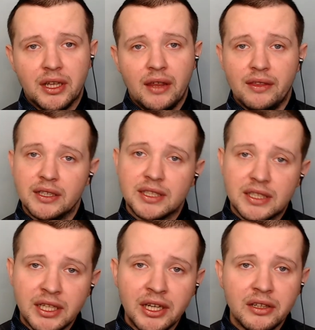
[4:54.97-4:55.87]
They're
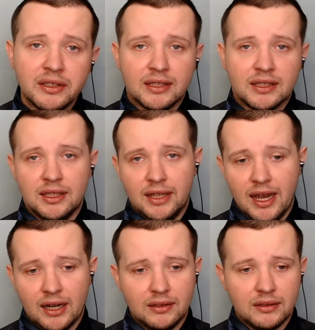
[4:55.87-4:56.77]
still not
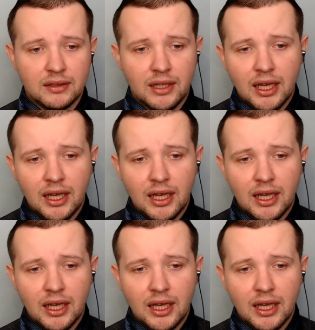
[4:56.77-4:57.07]
connected.